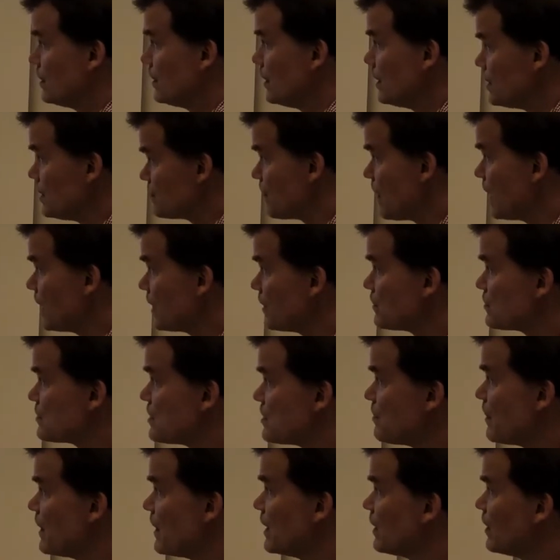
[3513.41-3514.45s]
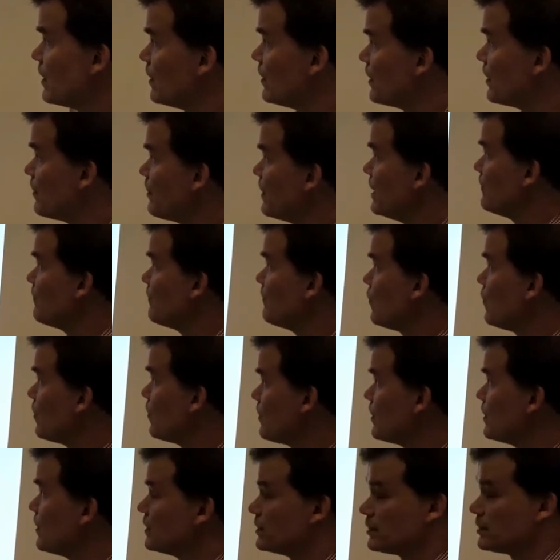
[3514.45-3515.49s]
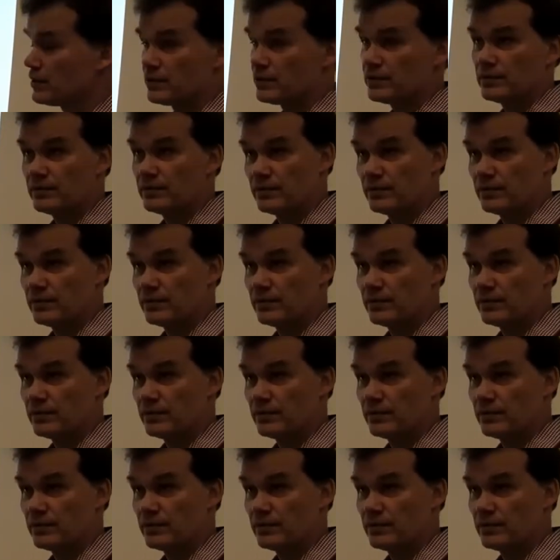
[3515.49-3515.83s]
these values depend on the beamformers,